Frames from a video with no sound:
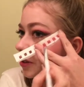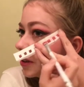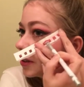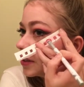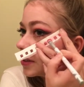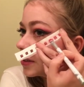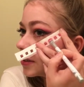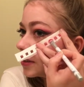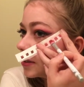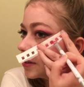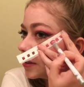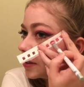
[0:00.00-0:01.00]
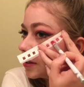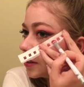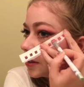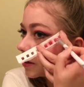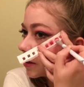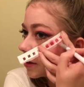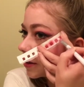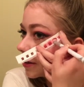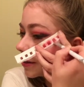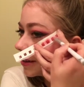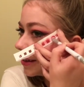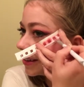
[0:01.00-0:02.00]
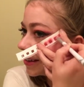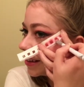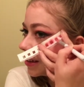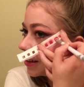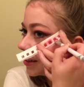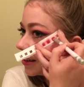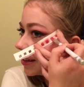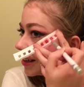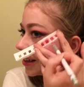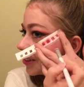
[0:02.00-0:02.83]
this. It